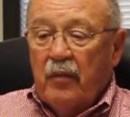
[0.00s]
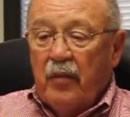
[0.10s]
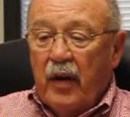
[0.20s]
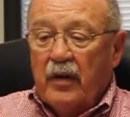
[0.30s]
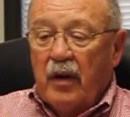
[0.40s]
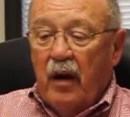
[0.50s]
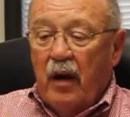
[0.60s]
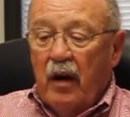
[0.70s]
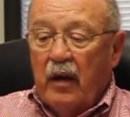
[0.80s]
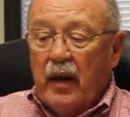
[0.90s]
but
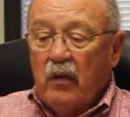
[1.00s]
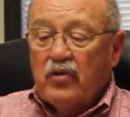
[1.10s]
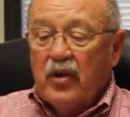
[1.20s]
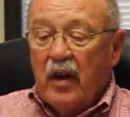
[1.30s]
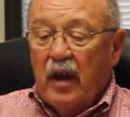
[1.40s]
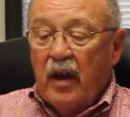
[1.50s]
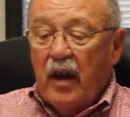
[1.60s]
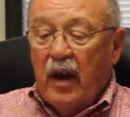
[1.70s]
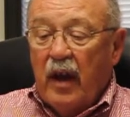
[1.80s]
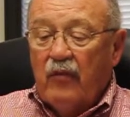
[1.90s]
he was an
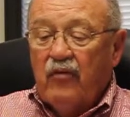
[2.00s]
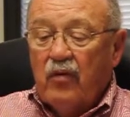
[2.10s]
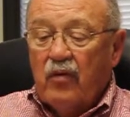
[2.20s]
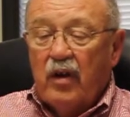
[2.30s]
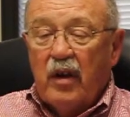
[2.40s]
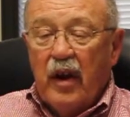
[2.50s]
absolutely